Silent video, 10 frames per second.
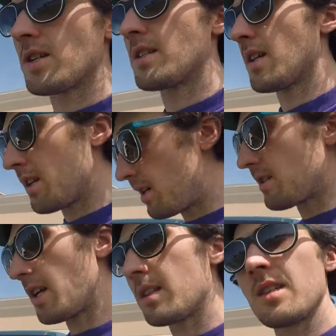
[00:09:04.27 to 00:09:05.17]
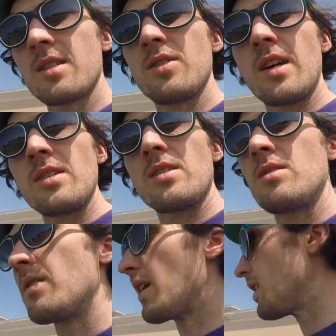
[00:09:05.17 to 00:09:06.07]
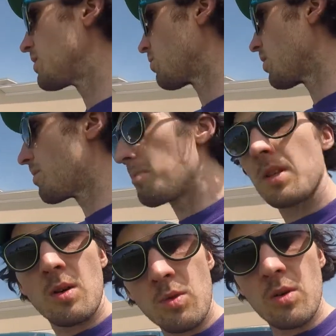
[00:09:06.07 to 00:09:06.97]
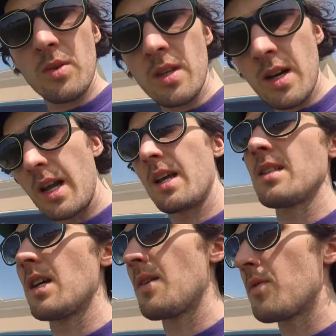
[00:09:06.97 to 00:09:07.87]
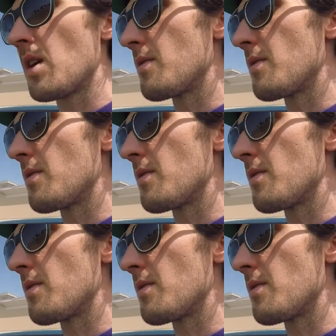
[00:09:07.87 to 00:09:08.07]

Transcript: I said, here, take this. You guys are doing God's work. People that work with their hands, I have great